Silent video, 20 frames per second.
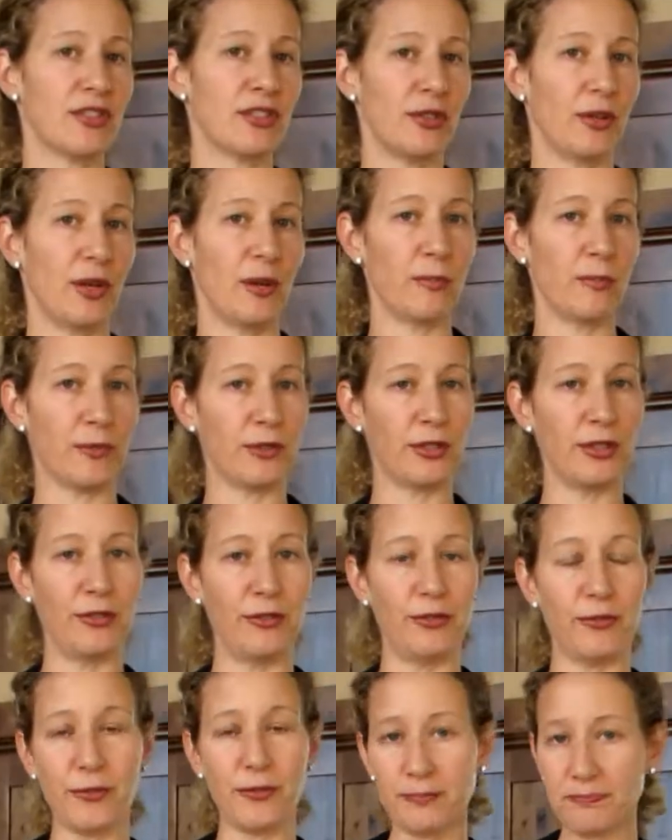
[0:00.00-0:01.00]
to
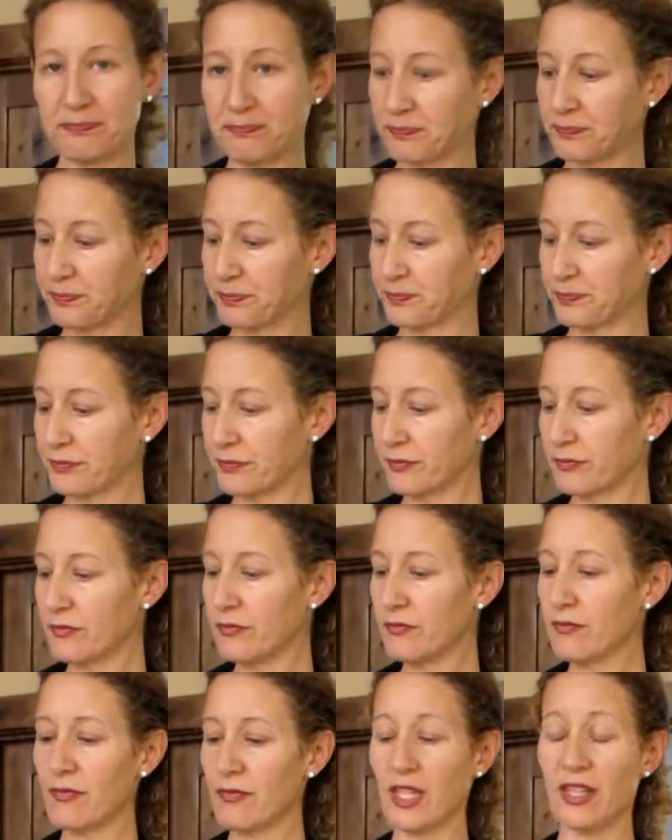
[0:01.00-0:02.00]
improve
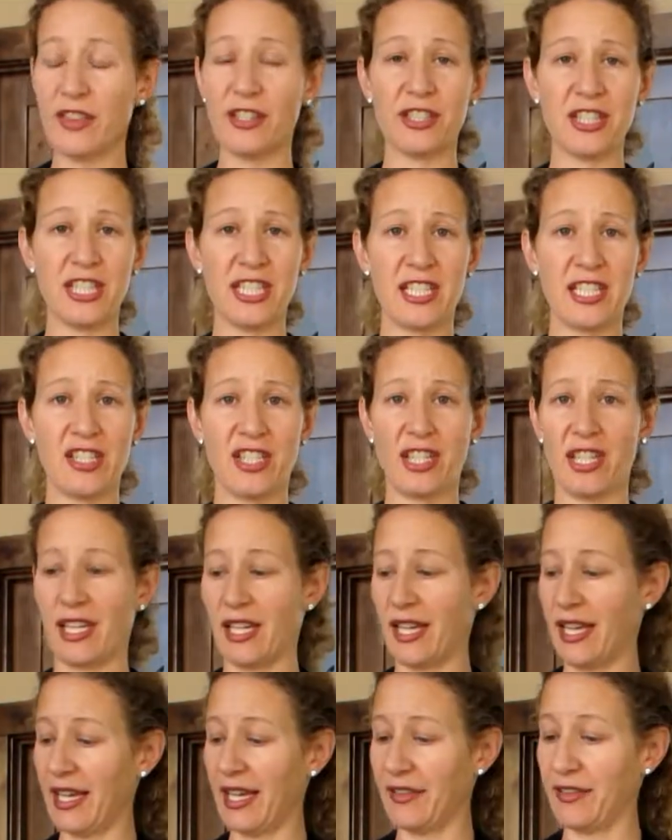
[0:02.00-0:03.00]
their
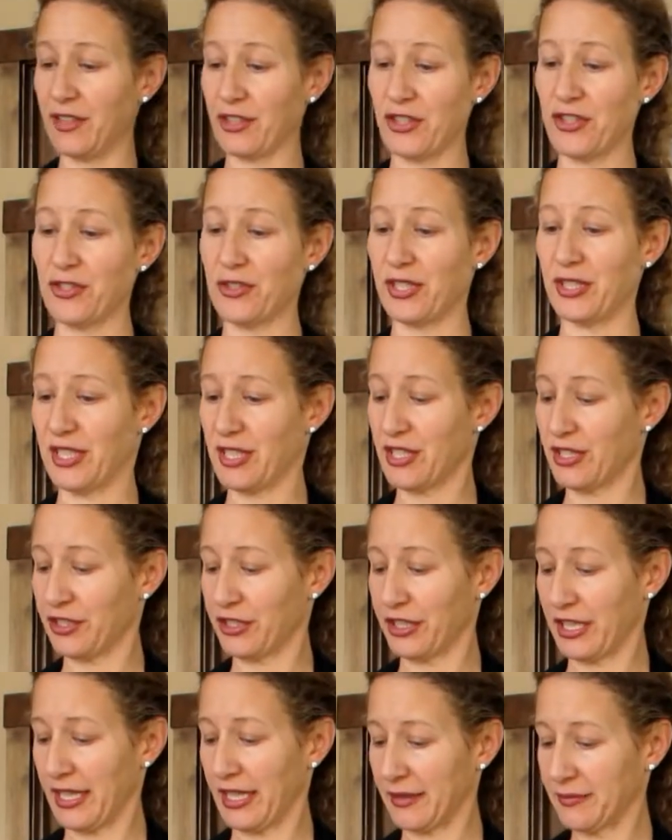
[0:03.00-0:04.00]
teaching and their students'
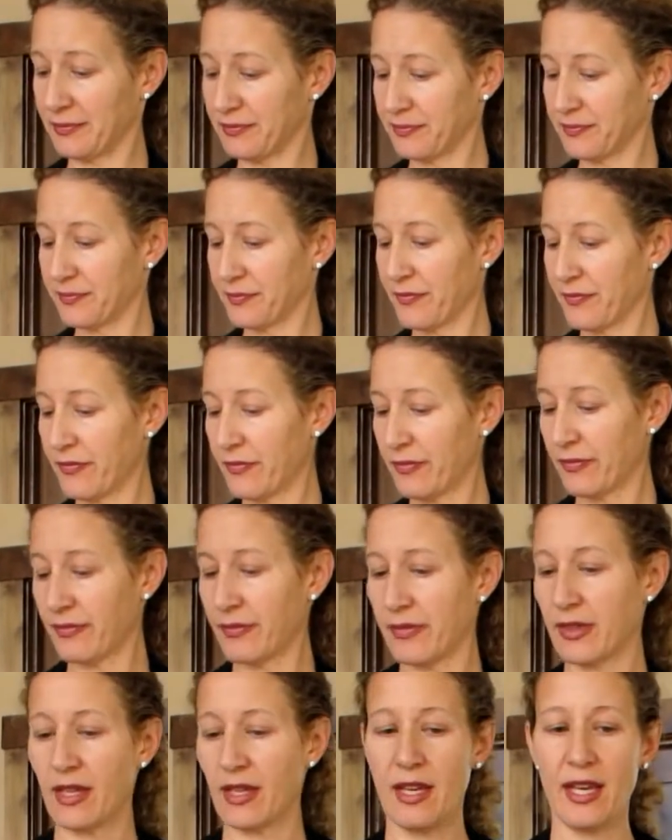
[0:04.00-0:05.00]
learning.
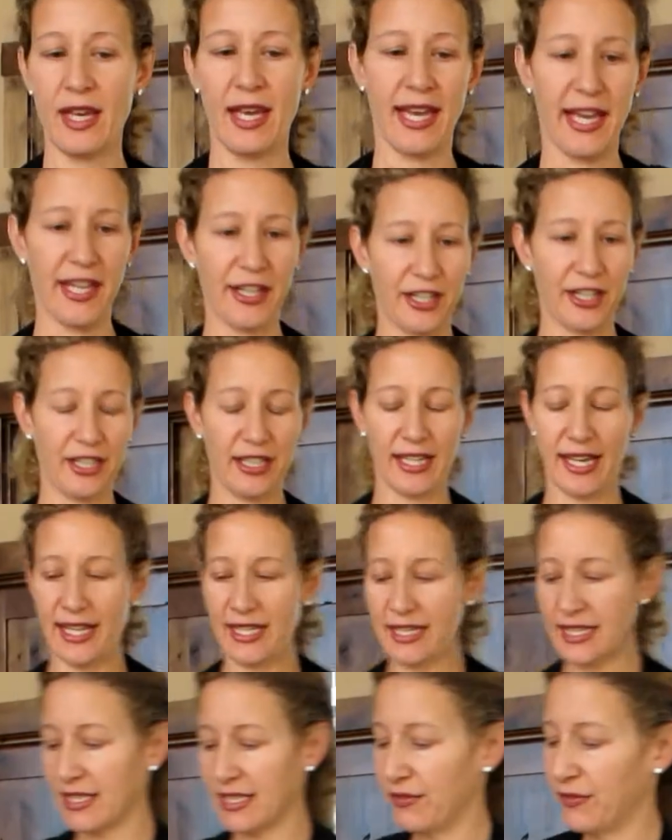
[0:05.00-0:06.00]
And our
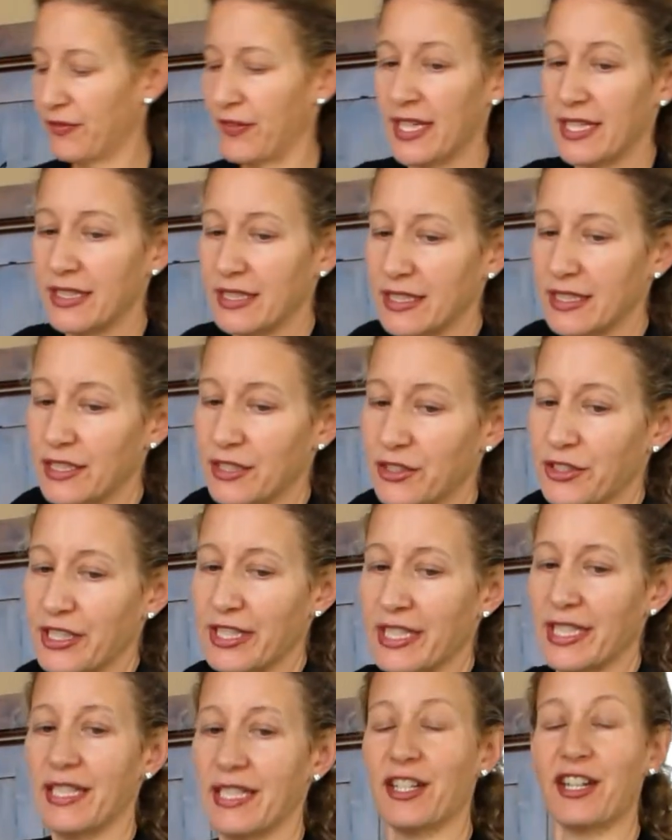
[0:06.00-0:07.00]
last and final
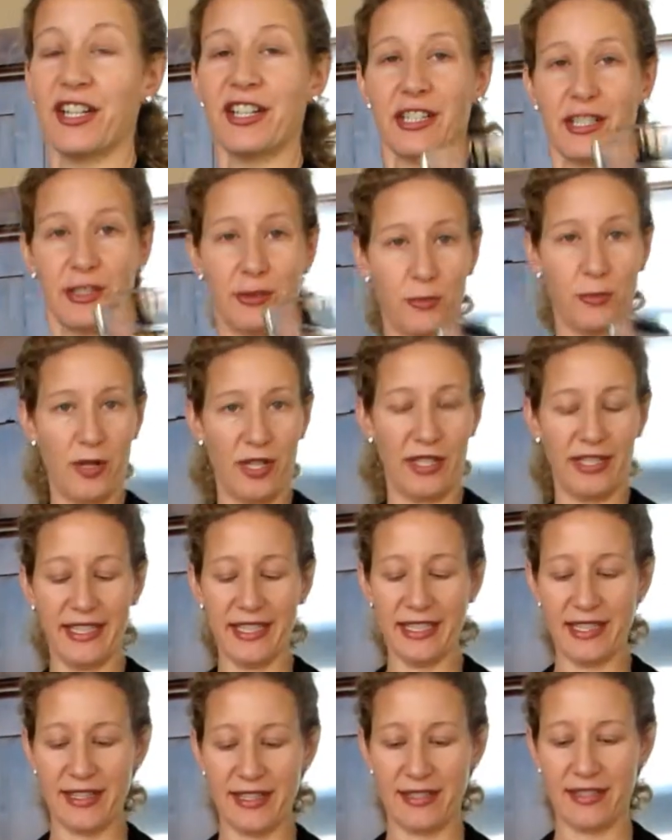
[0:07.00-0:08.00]
ingredient are our
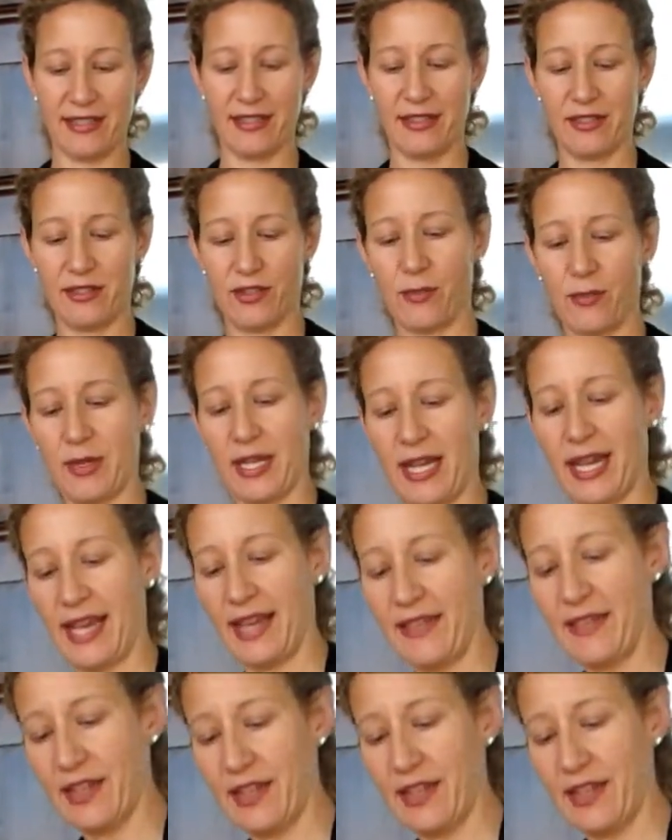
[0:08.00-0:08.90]
walnuts. So I'm going to add